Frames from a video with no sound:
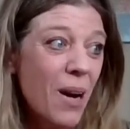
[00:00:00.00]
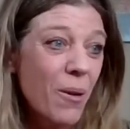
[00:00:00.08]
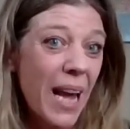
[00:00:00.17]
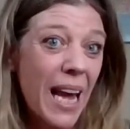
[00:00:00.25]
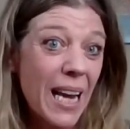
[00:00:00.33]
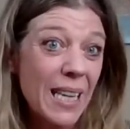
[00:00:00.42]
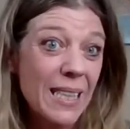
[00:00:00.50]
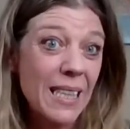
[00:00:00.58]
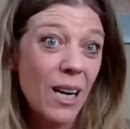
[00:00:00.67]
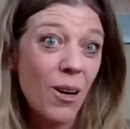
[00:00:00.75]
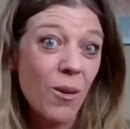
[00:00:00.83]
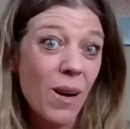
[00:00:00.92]
Okay,
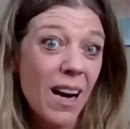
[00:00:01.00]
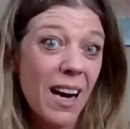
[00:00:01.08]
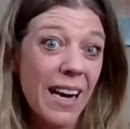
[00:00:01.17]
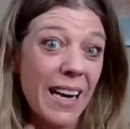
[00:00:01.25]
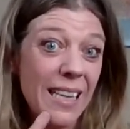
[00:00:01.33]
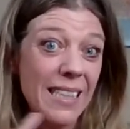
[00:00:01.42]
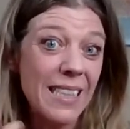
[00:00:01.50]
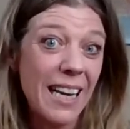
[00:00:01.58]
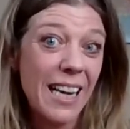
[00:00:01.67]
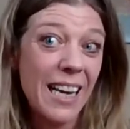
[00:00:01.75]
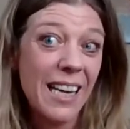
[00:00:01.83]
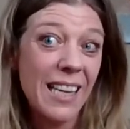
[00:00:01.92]
so I
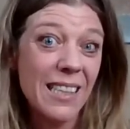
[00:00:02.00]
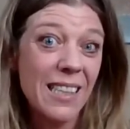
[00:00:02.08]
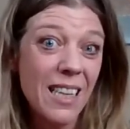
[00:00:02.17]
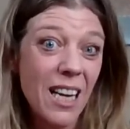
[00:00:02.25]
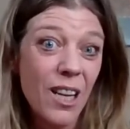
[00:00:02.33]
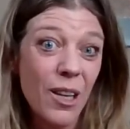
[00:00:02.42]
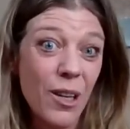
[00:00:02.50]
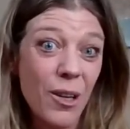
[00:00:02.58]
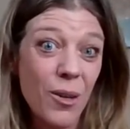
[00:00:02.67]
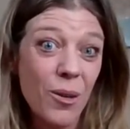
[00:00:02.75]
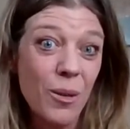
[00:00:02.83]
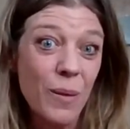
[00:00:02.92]
say it,
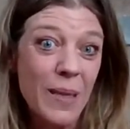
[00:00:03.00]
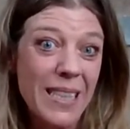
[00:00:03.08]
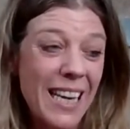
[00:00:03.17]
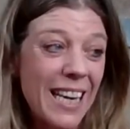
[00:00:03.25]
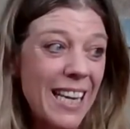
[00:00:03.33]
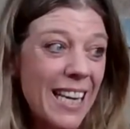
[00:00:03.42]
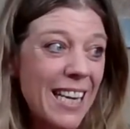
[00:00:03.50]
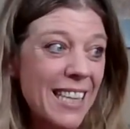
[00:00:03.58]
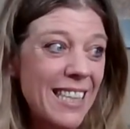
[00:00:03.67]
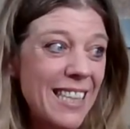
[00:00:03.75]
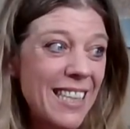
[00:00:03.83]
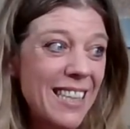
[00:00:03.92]
you sign
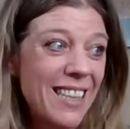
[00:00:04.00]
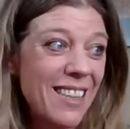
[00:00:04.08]
it.